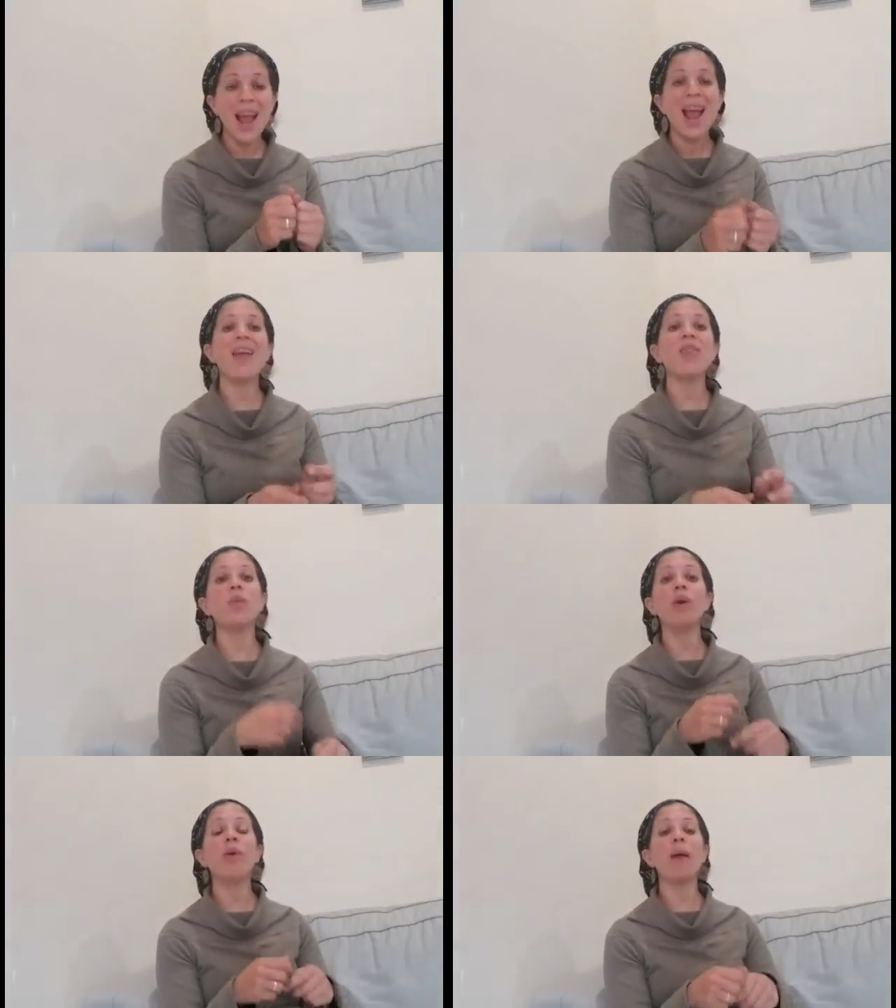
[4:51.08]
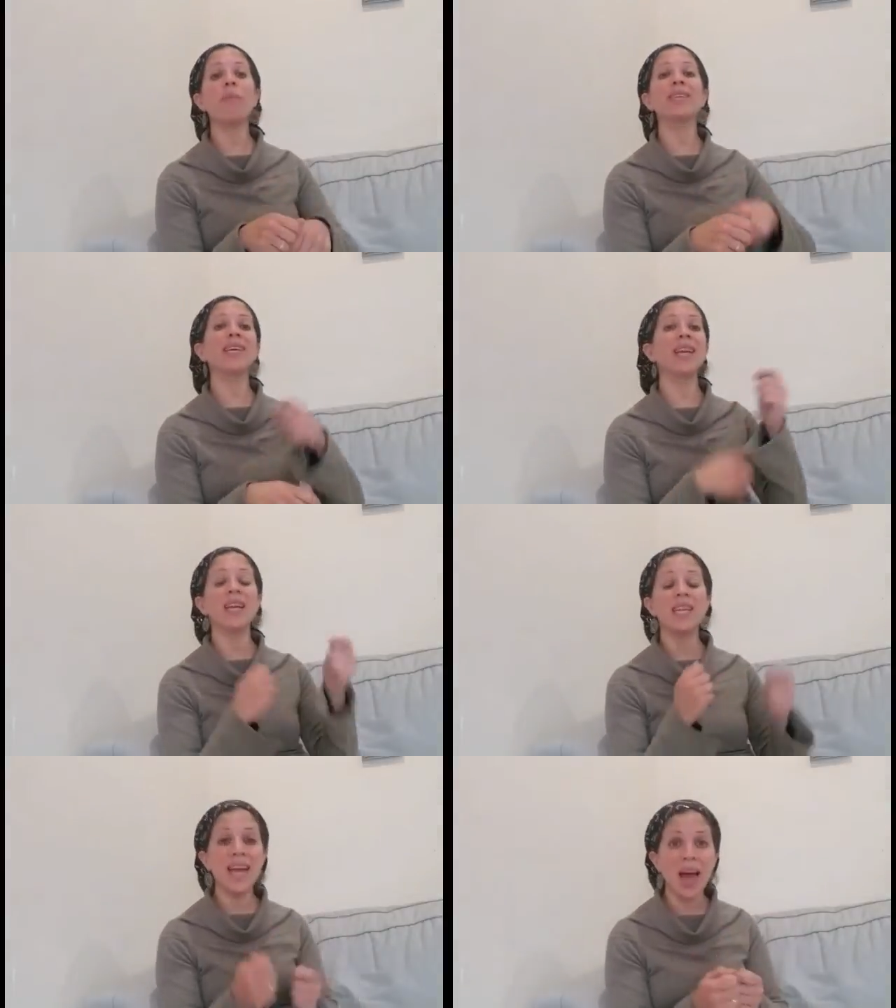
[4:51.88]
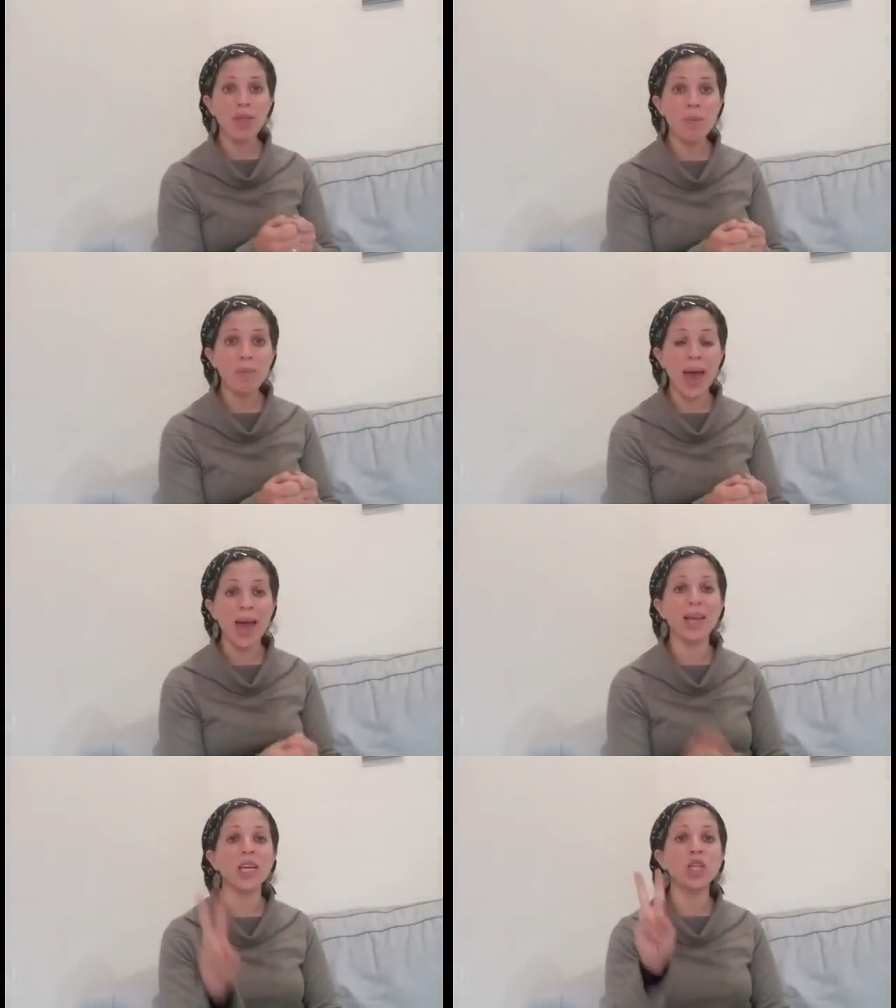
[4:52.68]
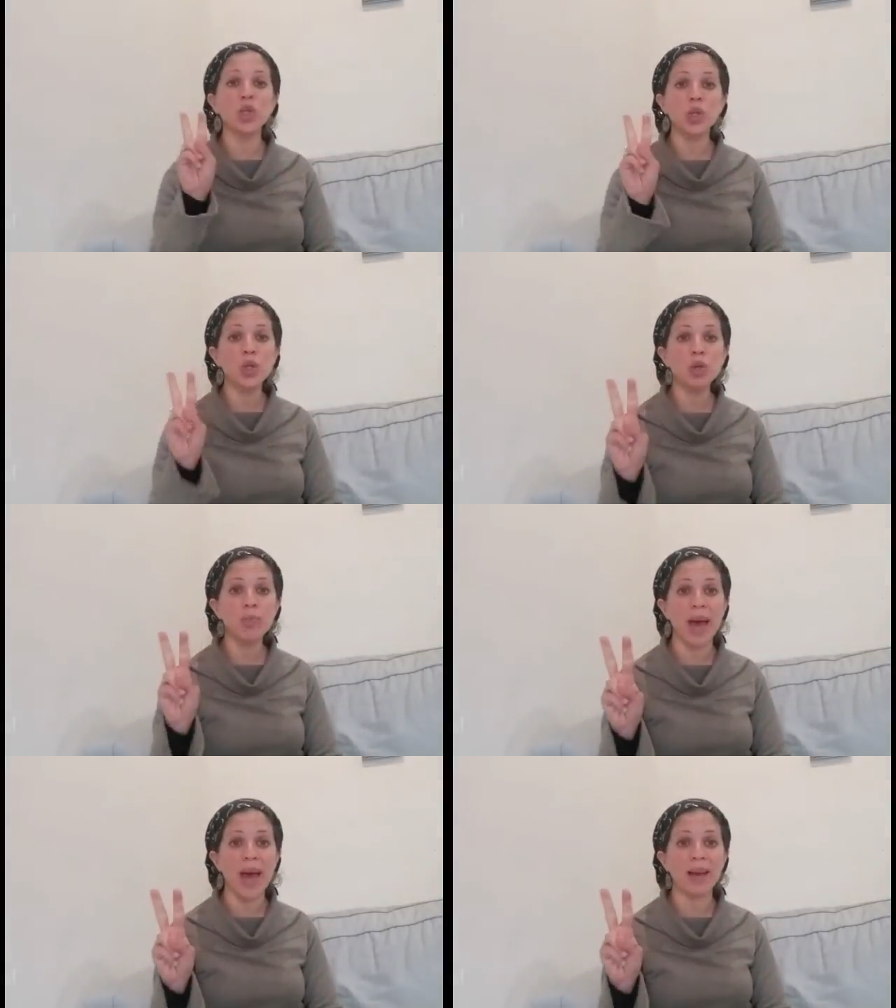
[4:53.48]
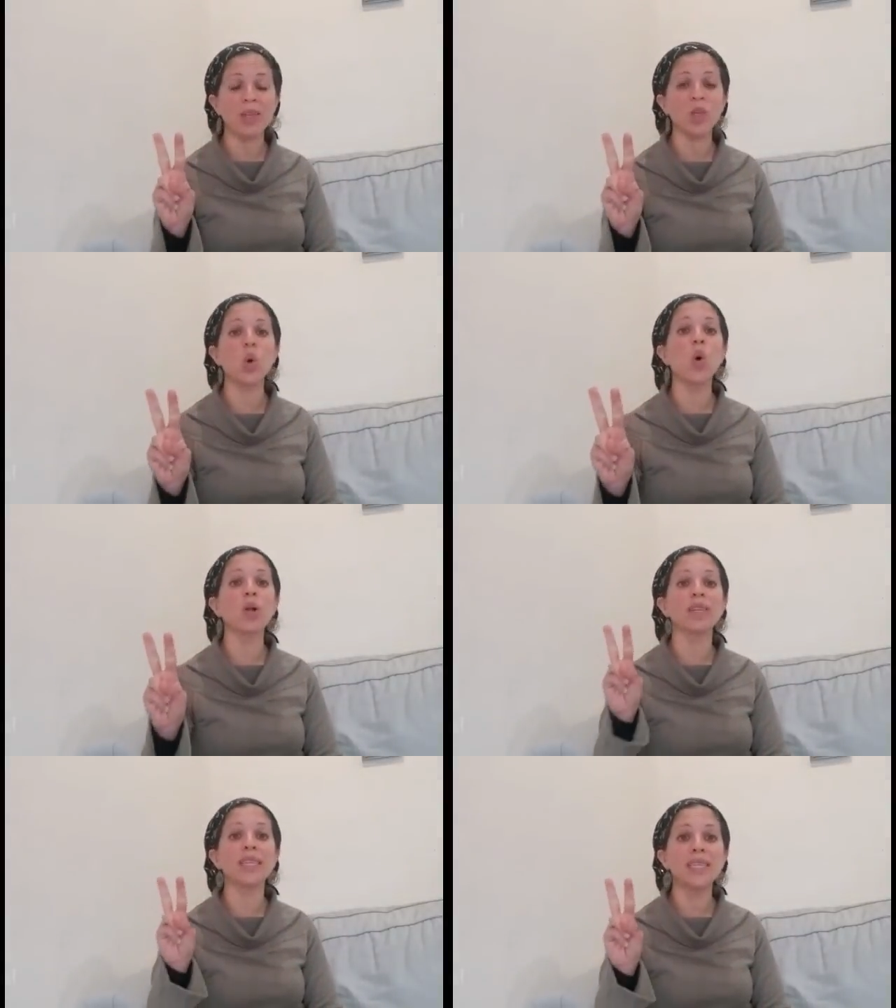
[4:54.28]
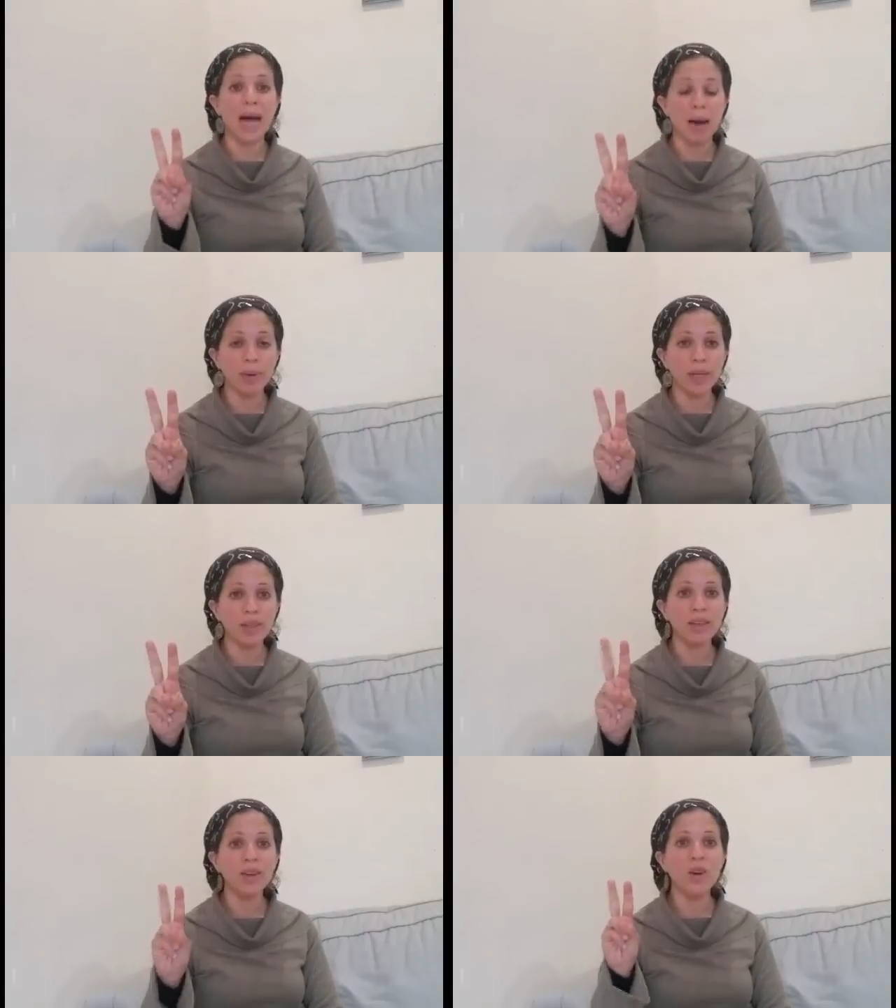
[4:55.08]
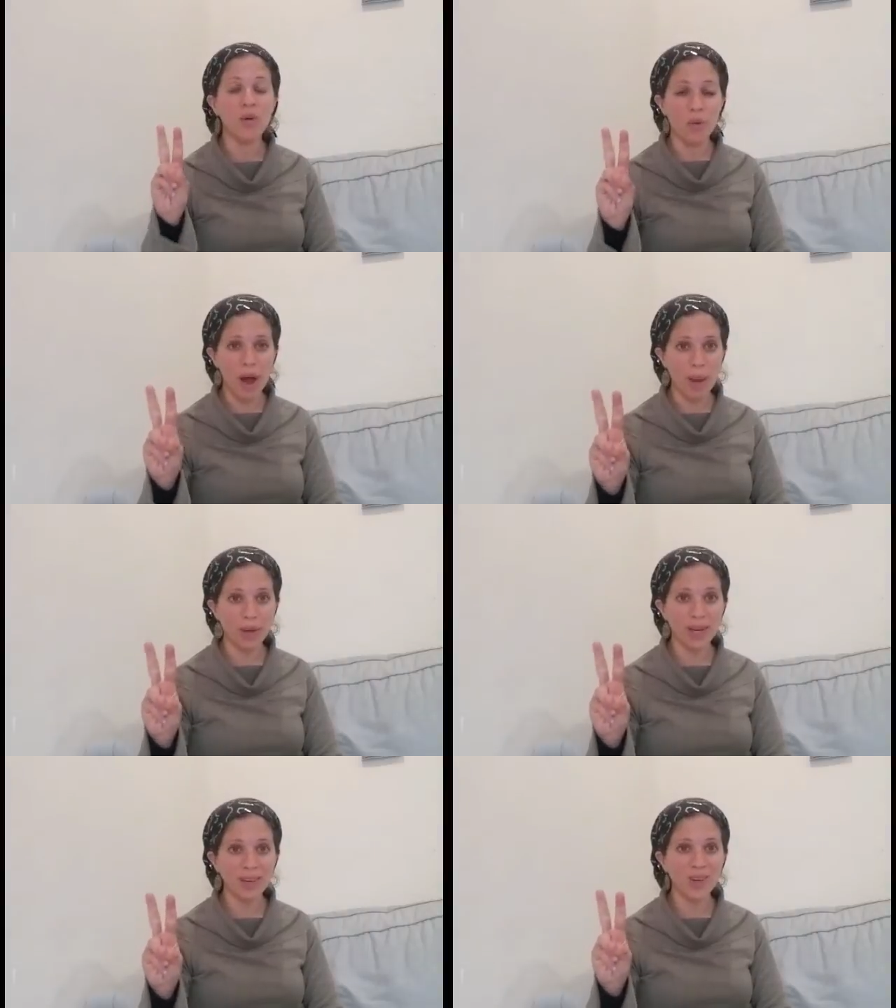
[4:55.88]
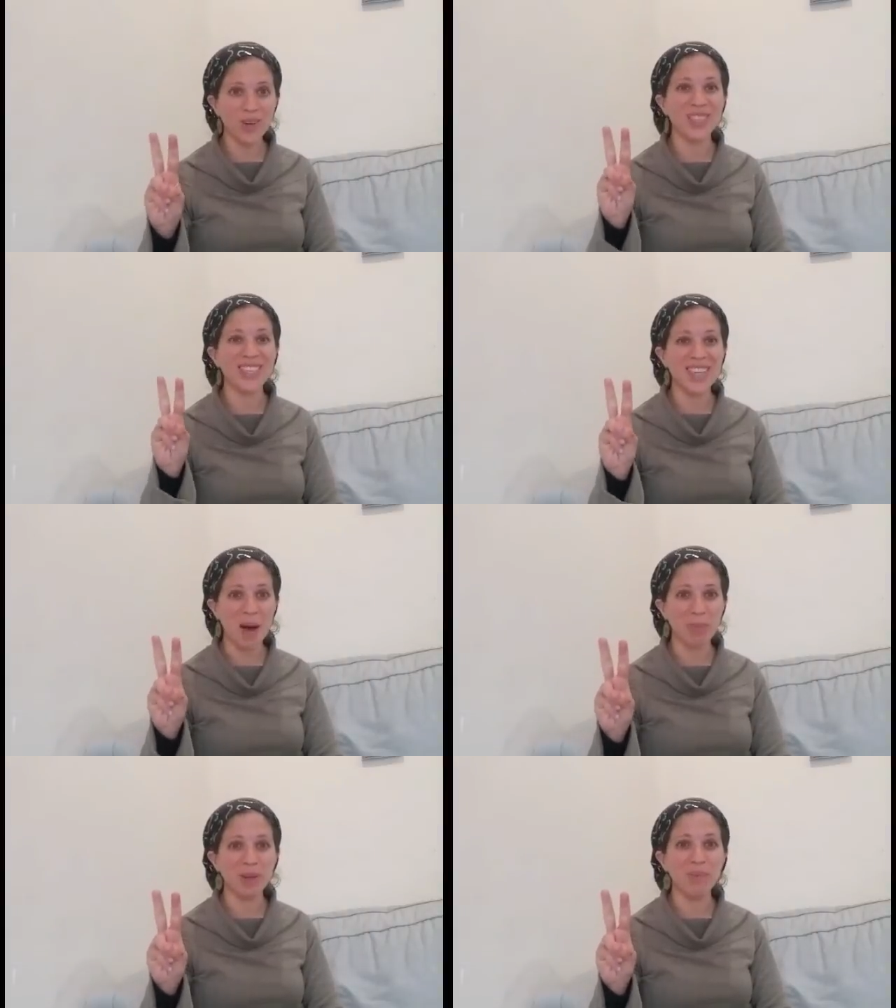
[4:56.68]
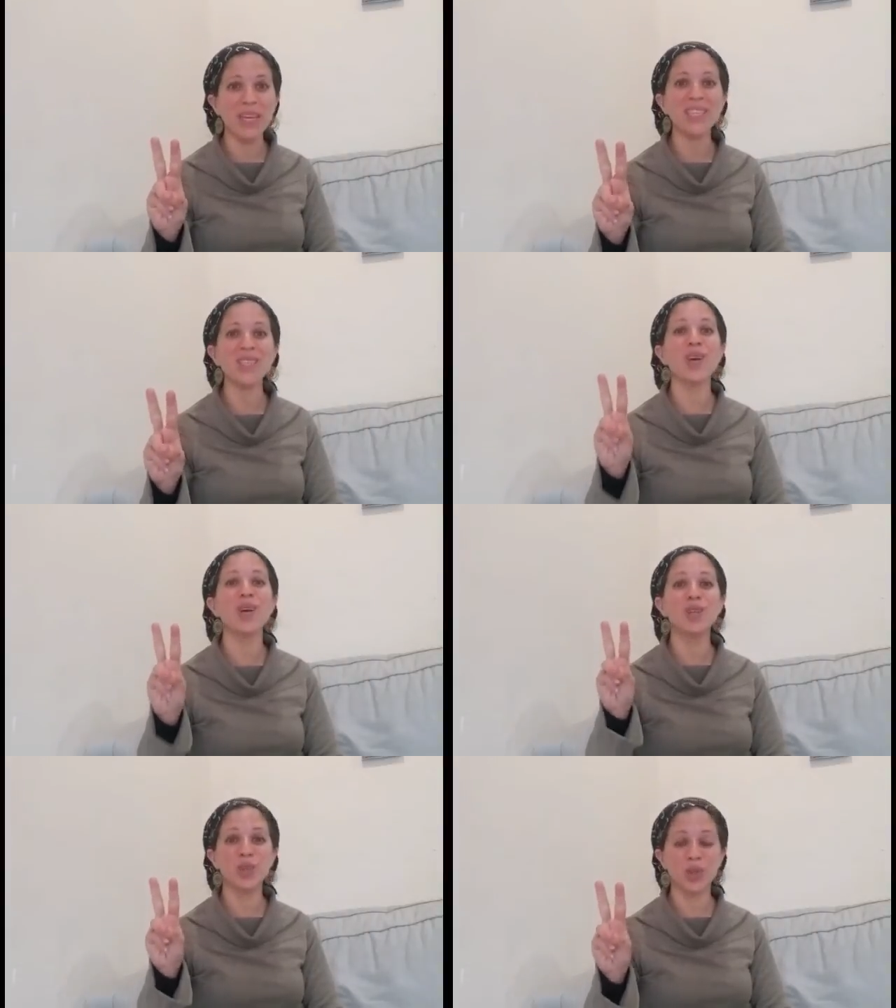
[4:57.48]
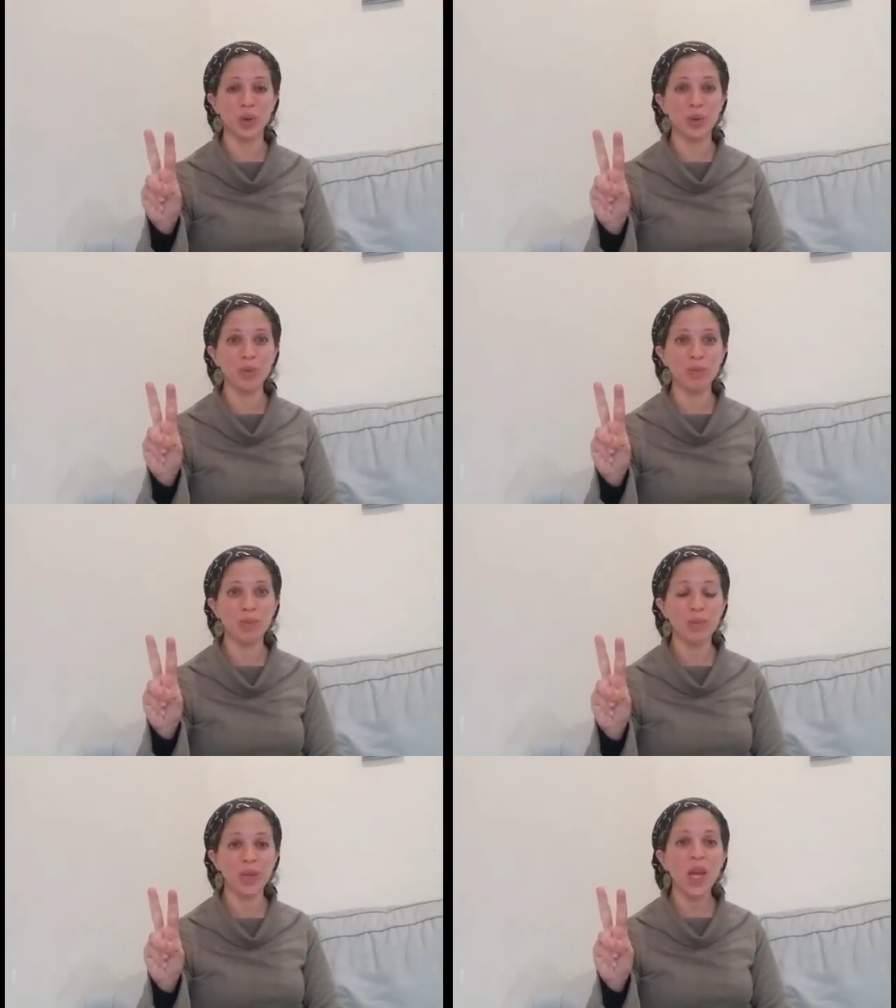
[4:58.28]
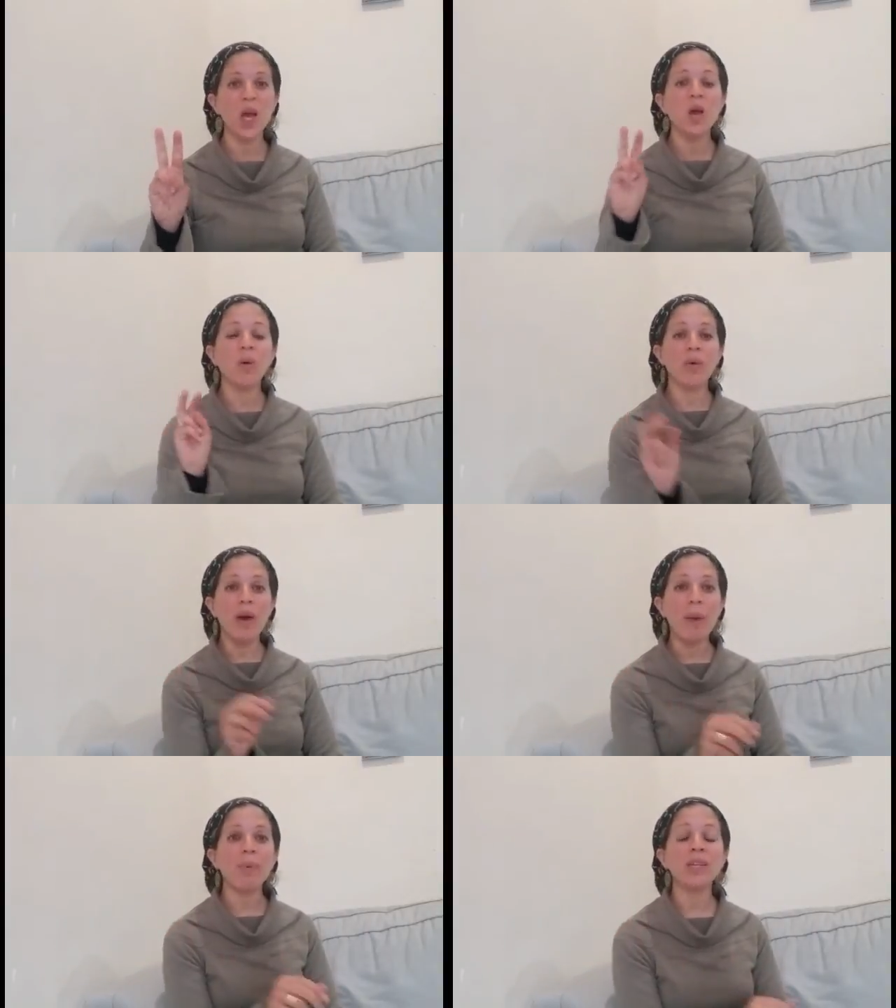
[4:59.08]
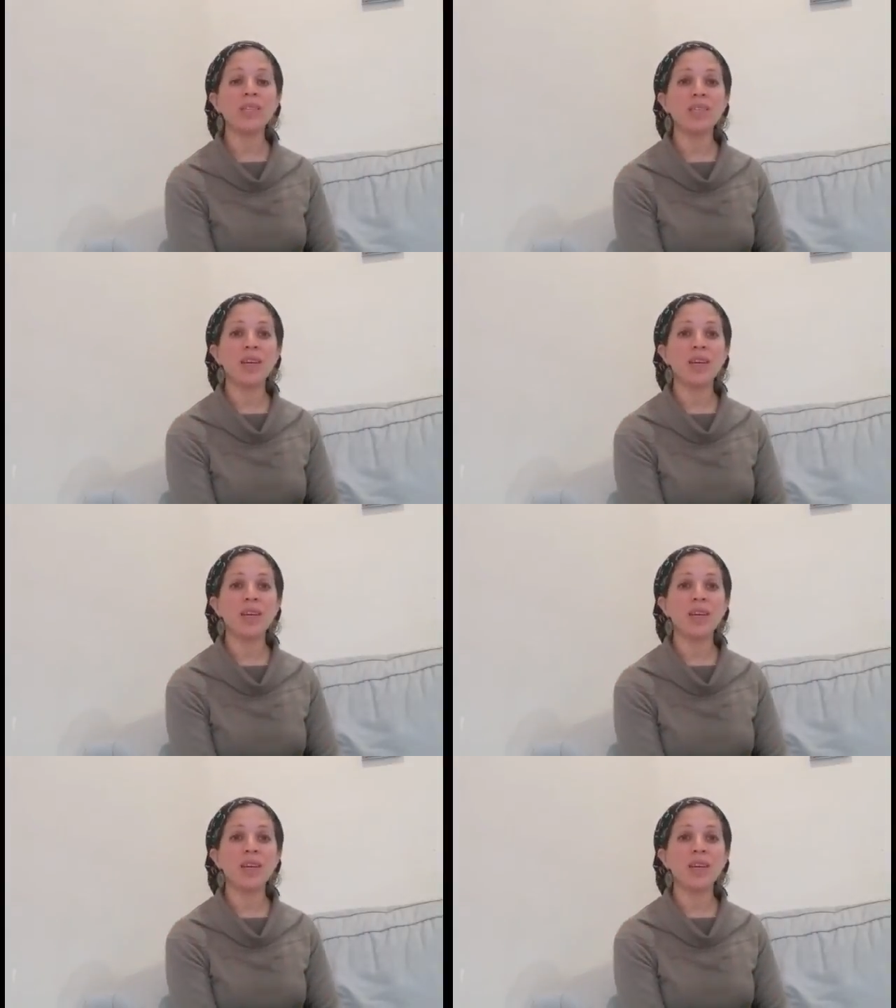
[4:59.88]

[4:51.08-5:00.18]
and then we wrap it in another bag, in 2 bags. It's called double wrapping, because double means 2. We wrap it